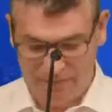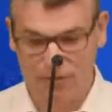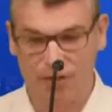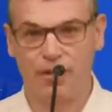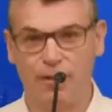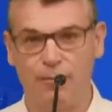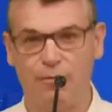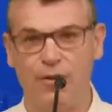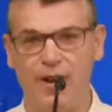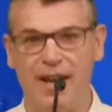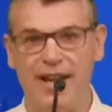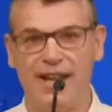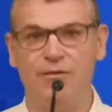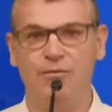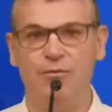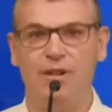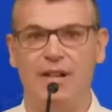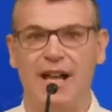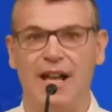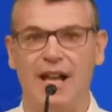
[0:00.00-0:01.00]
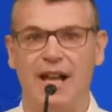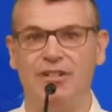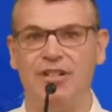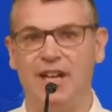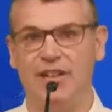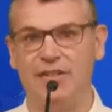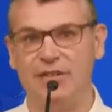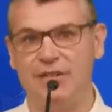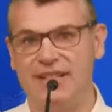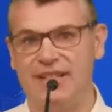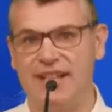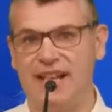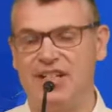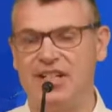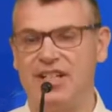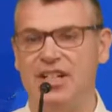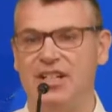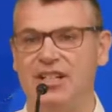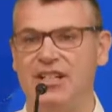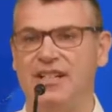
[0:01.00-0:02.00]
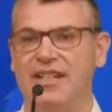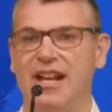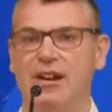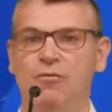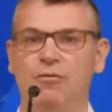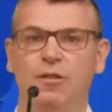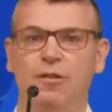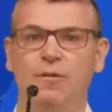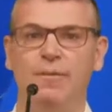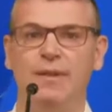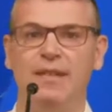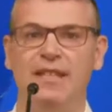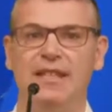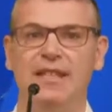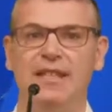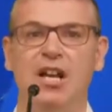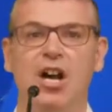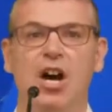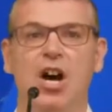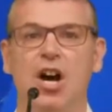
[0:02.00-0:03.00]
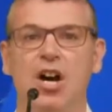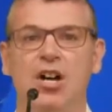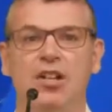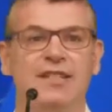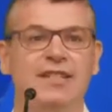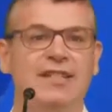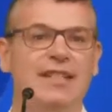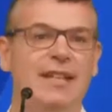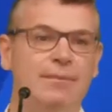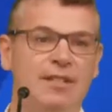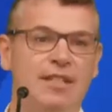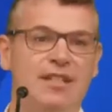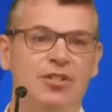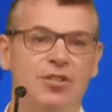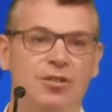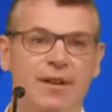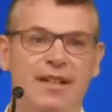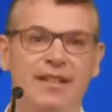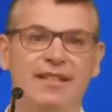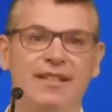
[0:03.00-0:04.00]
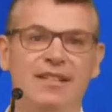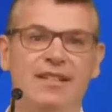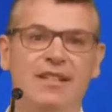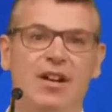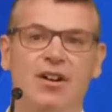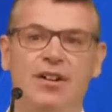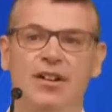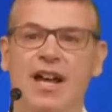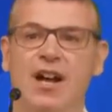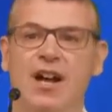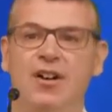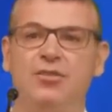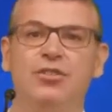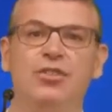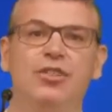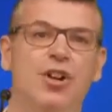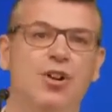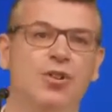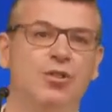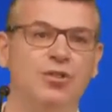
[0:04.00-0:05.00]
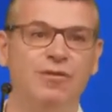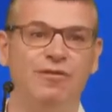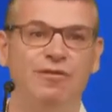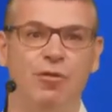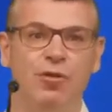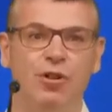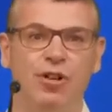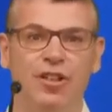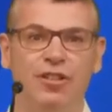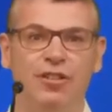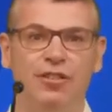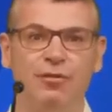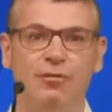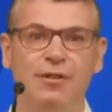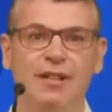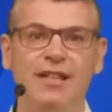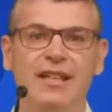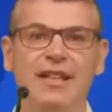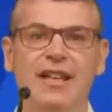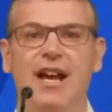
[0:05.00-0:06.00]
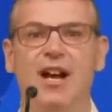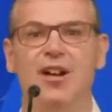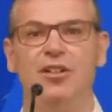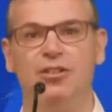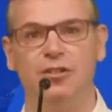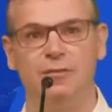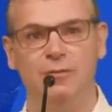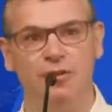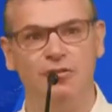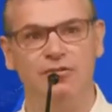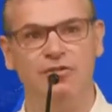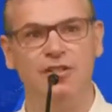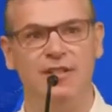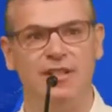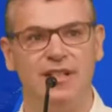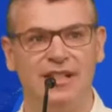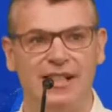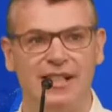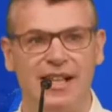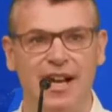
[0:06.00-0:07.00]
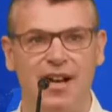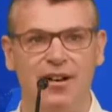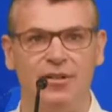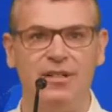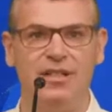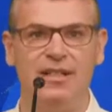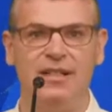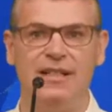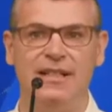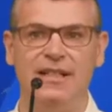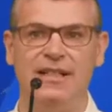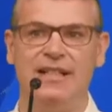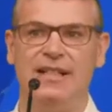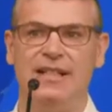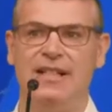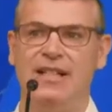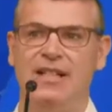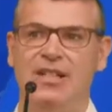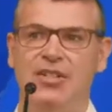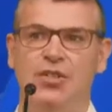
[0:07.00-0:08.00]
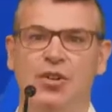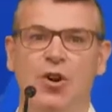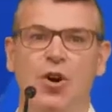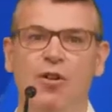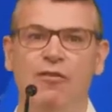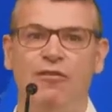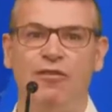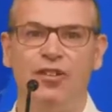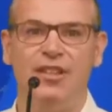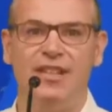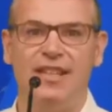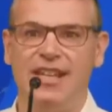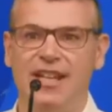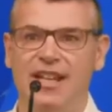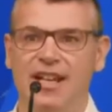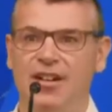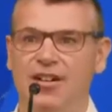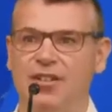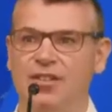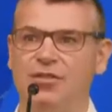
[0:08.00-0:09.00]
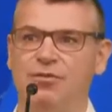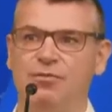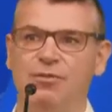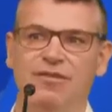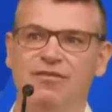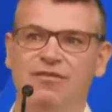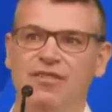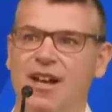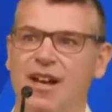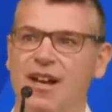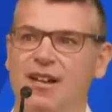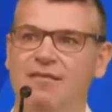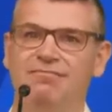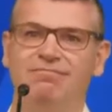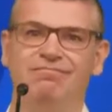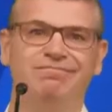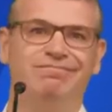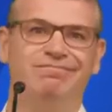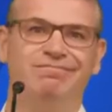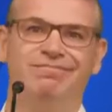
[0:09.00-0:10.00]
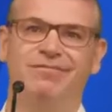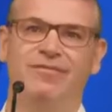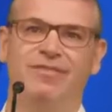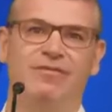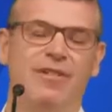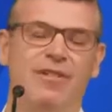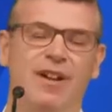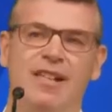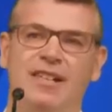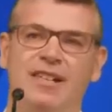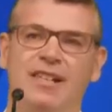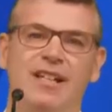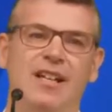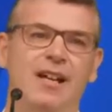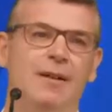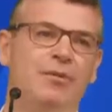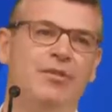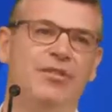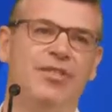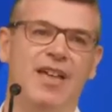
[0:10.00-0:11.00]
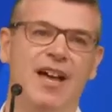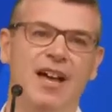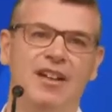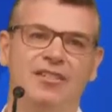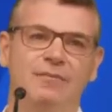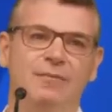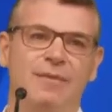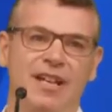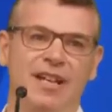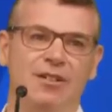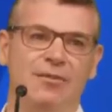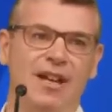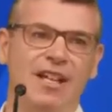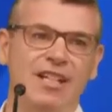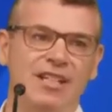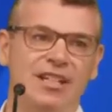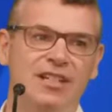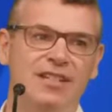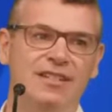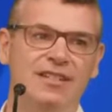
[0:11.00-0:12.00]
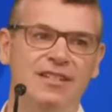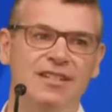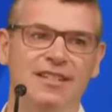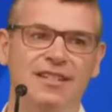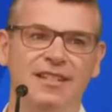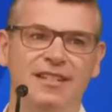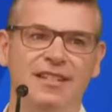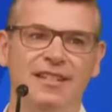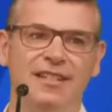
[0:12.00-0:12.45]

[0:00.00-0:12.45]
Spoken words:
the break, we'll have another session that will be on tips and tricks on how to go to 4.3, how to move to the cloud. So over the years, we've done, frankly, a couple thousand migrations.